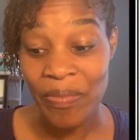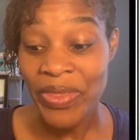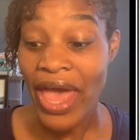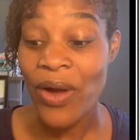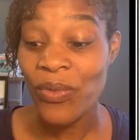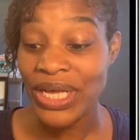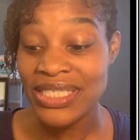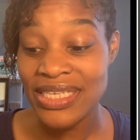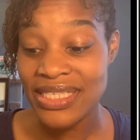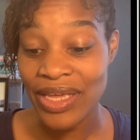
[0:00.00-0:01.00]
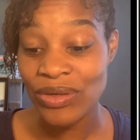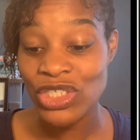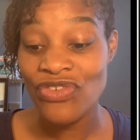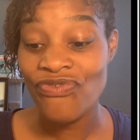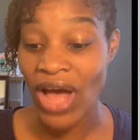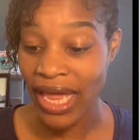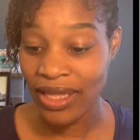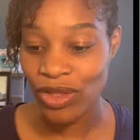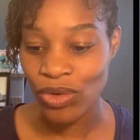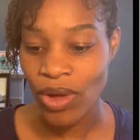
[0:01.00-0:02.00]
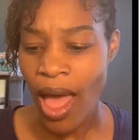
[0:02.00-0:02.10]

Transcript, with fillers: and waste his energy fighting you,